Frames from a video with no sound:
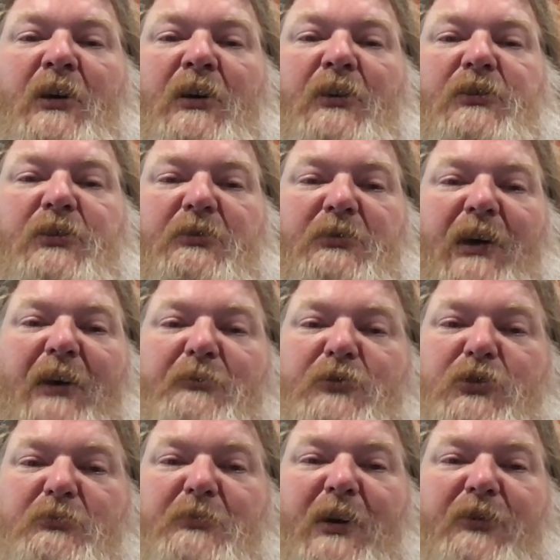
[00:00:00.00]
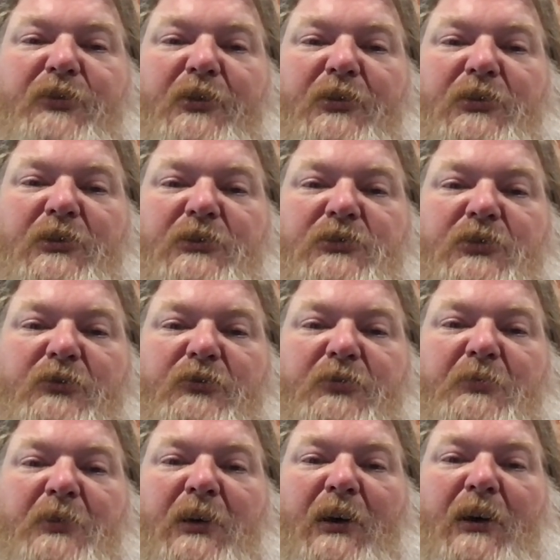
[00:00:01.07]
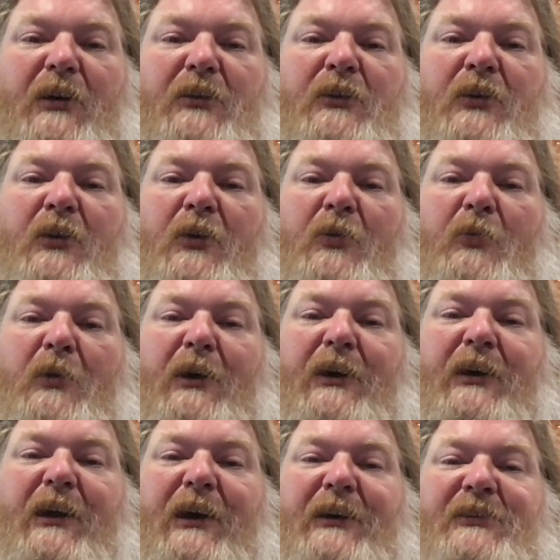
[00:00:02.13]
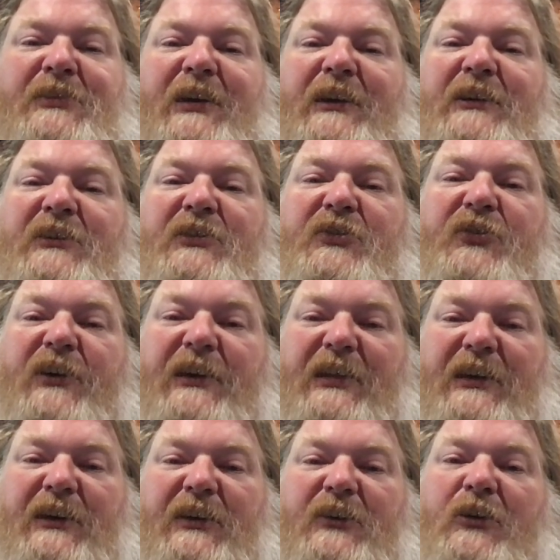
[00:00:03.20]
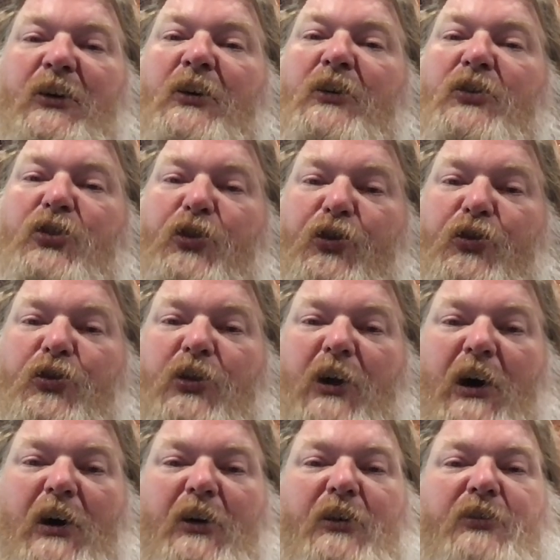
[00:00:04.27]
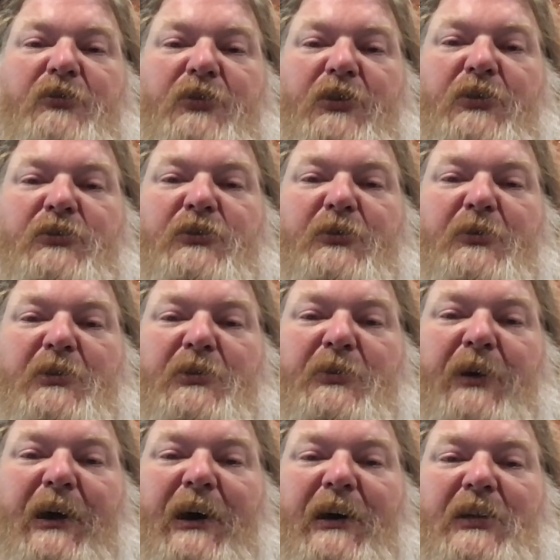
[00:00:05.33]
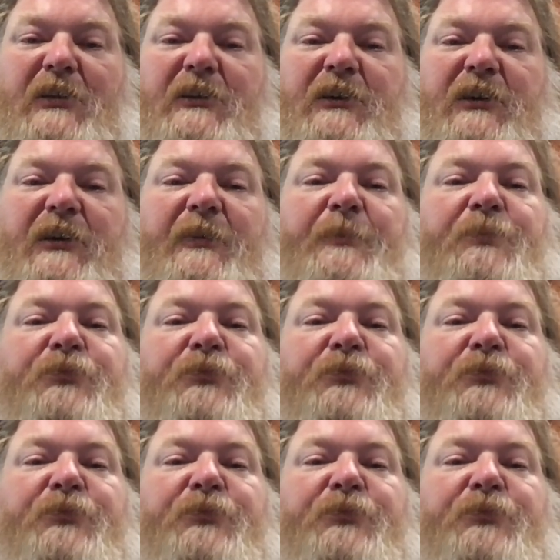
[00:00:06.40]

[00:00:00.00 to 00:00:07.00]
Sometimes you may feel distant from God. Recognize that as feeling. Do not confuse it with reality.